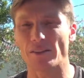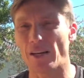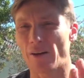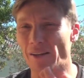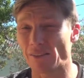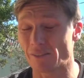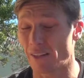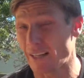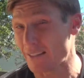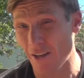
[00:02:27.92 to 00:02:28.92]
you know,
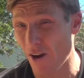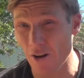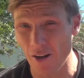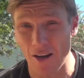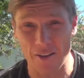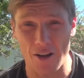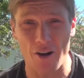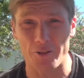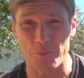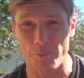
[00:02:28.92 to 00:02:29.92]
are the
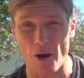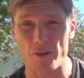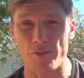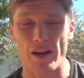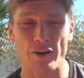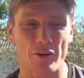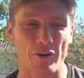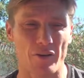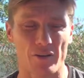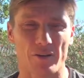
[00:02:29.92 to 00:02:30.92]
owners motivated?
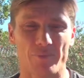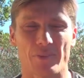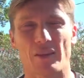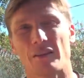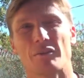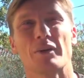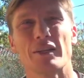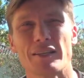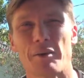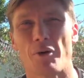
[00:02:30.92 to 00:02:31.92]
When
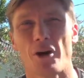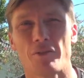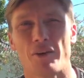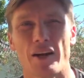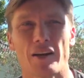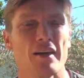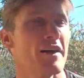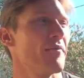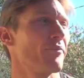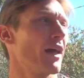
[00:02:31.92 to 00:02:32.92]
I say motivated,
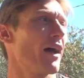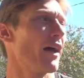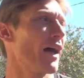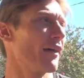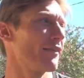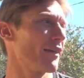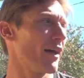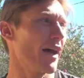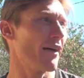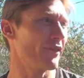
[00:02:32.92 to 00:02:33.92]

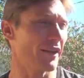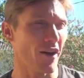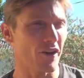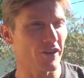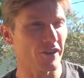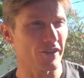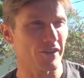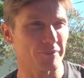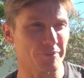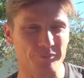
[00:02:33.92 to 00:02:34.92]
have the
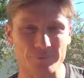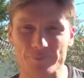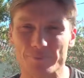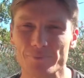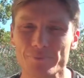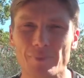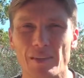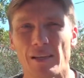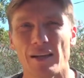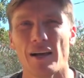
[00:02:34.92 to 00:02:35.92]
owners,
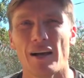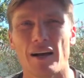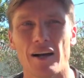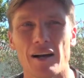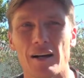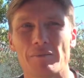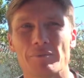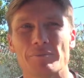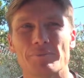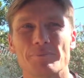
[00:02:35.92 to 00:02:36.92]

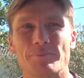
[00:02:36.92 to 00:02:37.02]
are